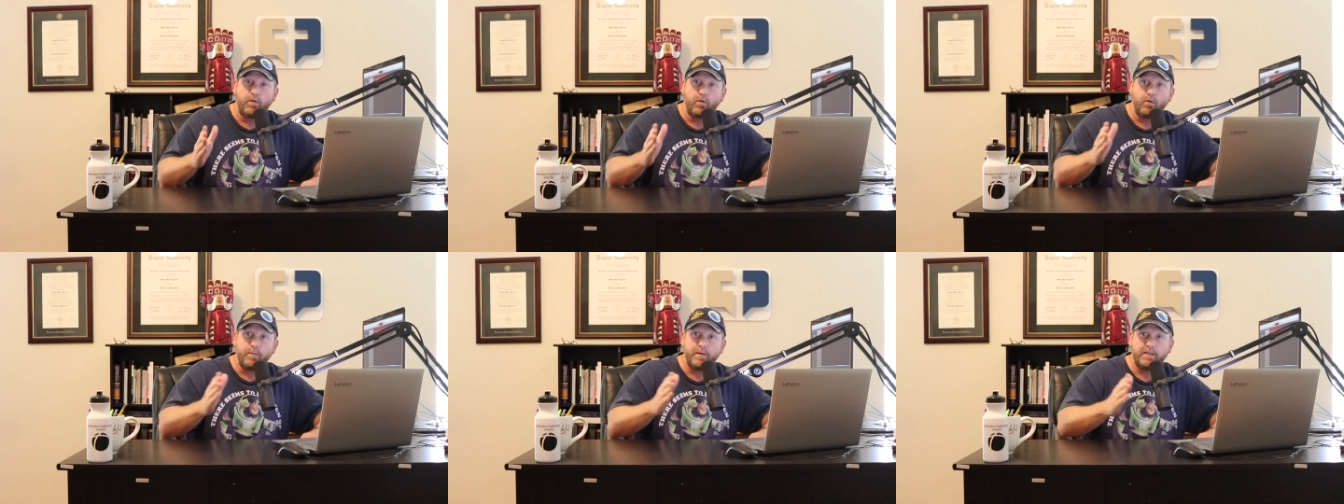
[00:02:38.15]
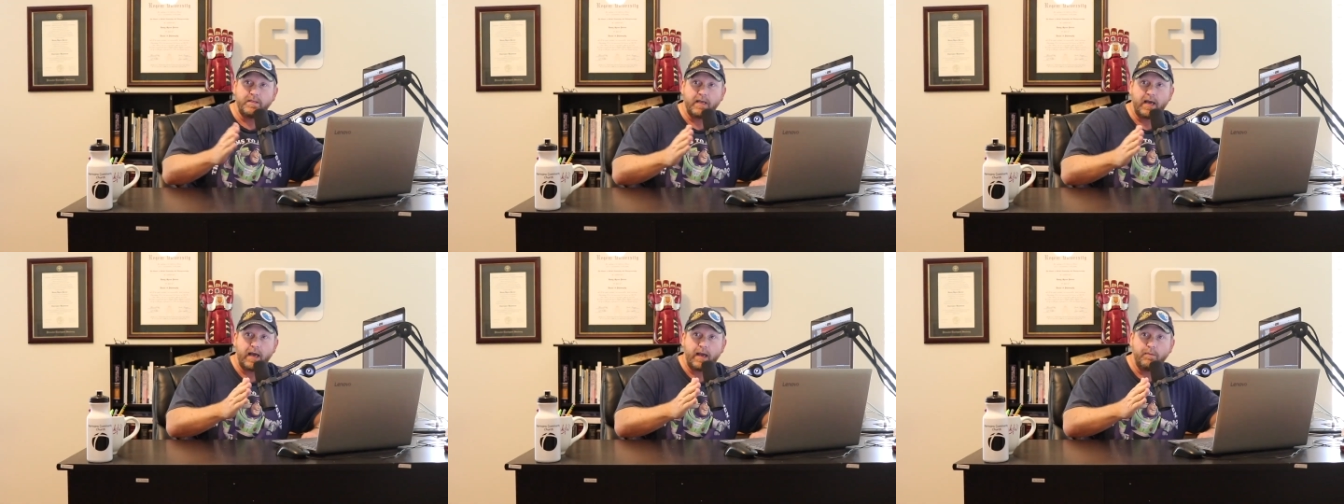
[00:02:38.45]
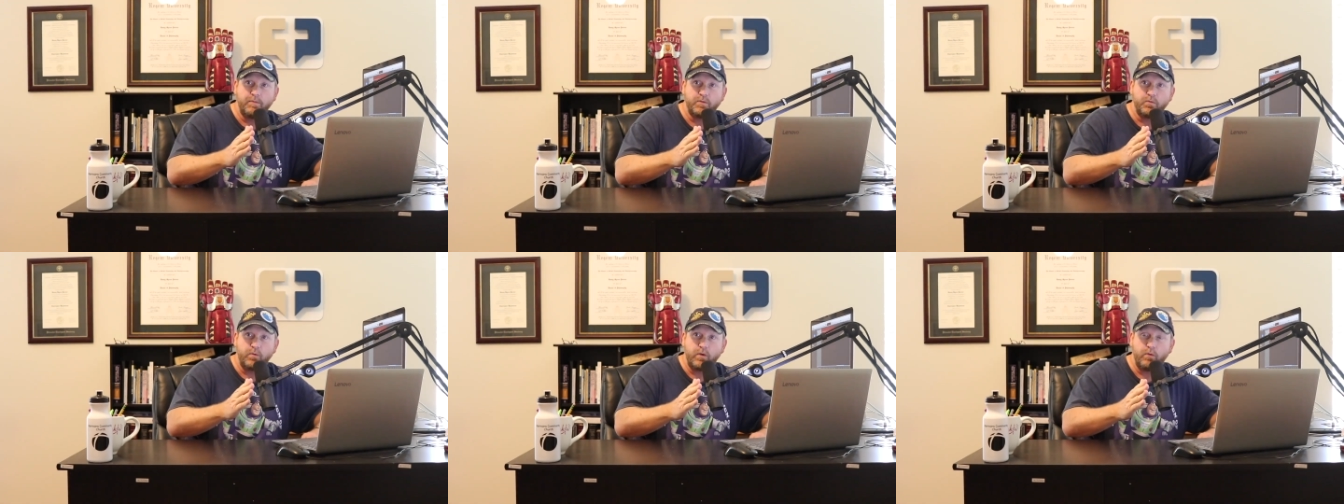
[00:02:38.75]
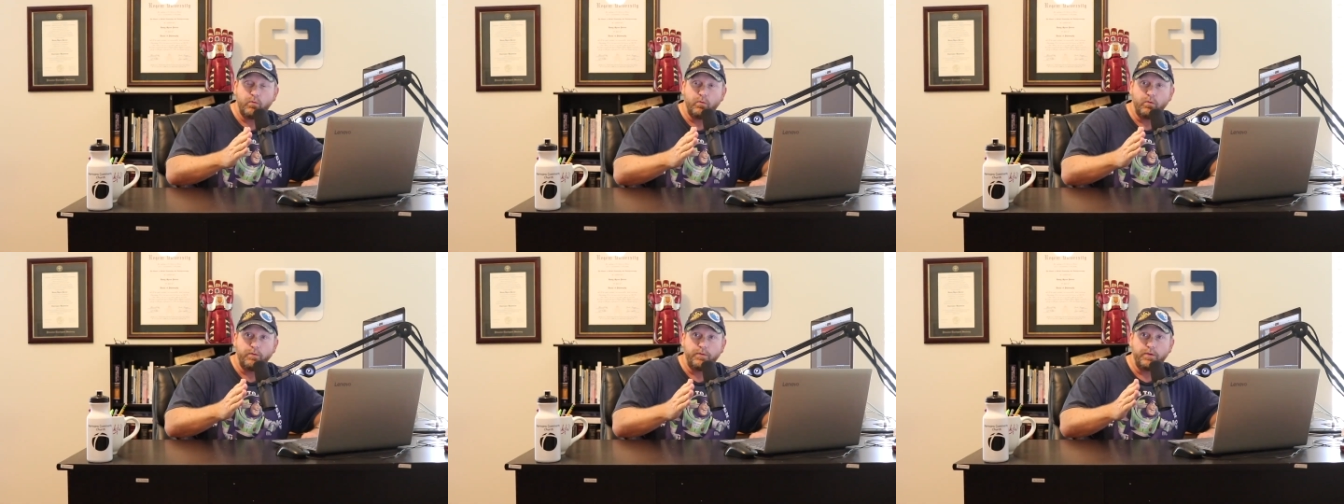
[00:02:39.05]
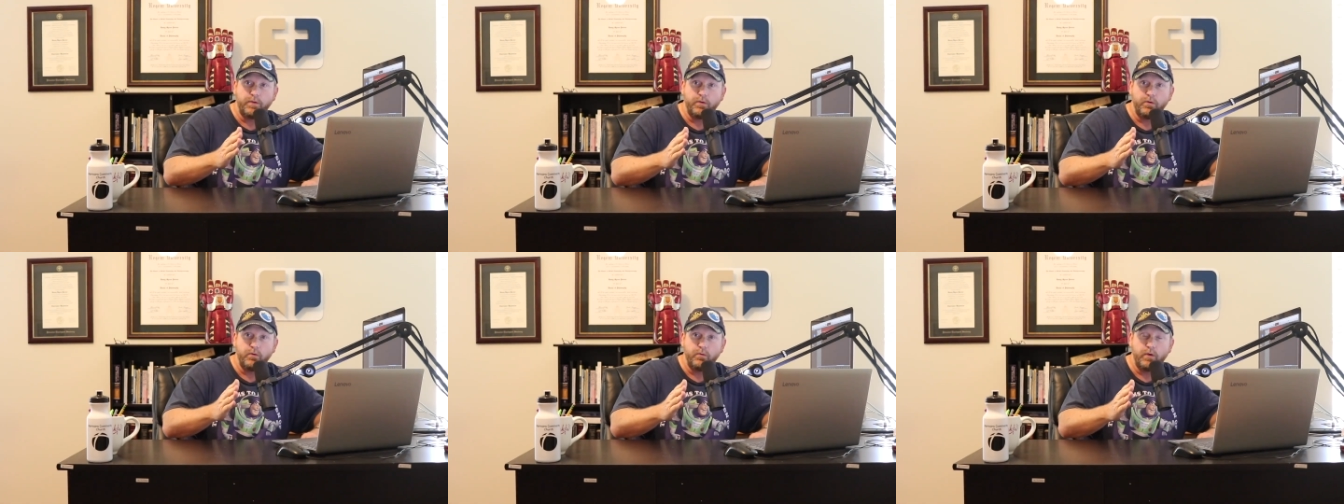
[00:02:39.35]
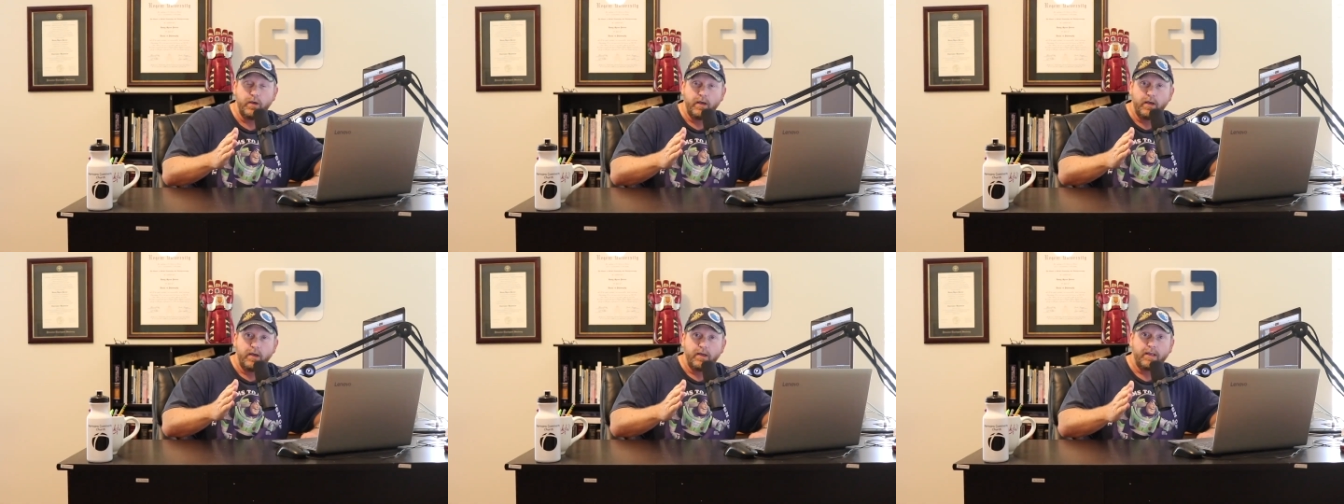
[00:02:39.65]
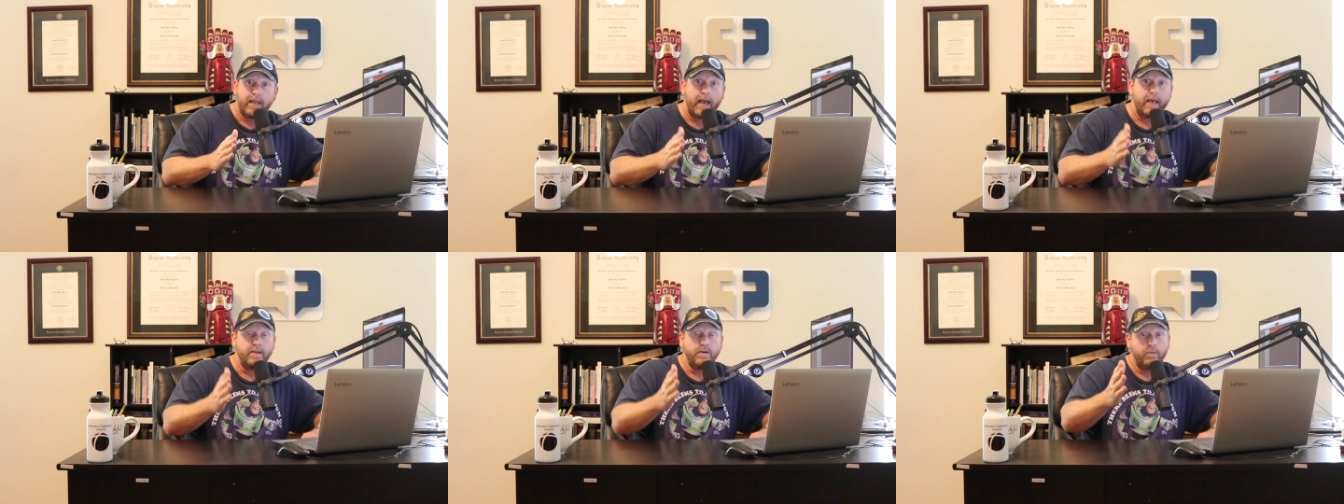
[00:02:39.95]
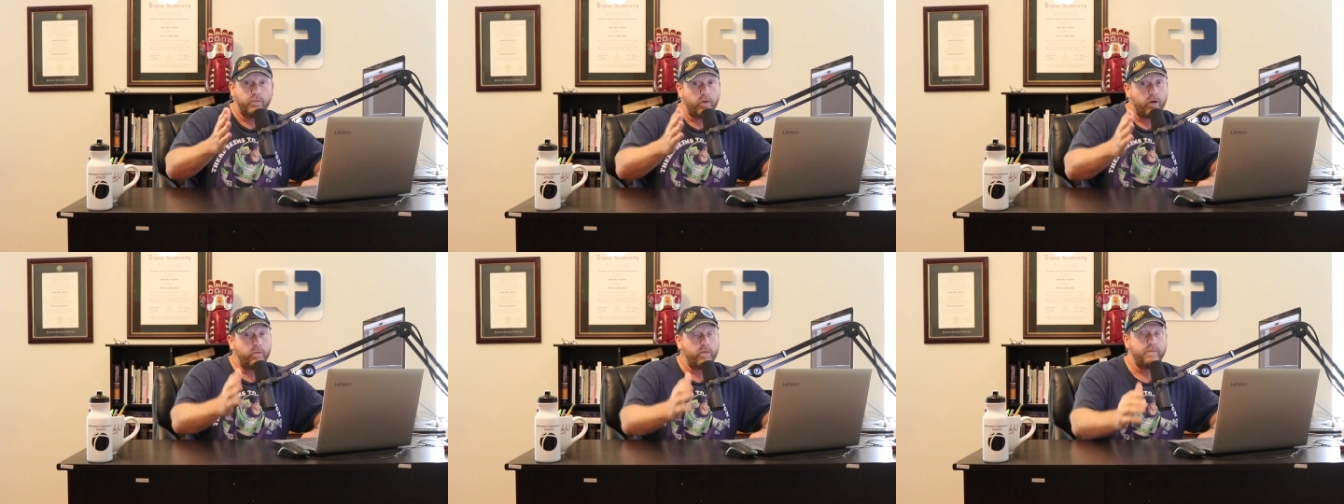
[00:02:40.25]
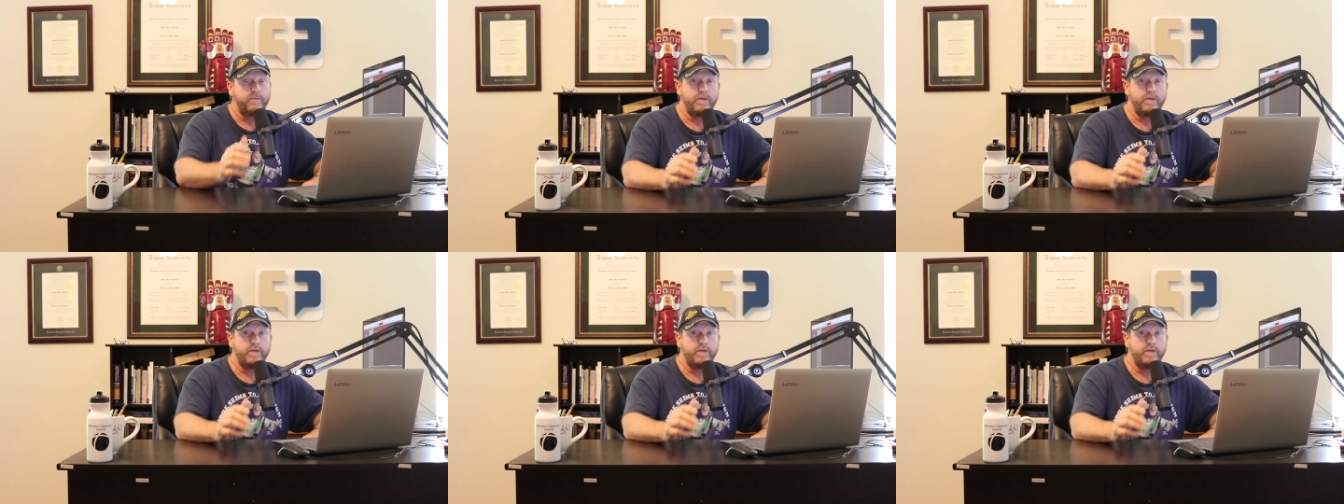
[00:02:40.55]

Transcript: There will be times we will do kind of what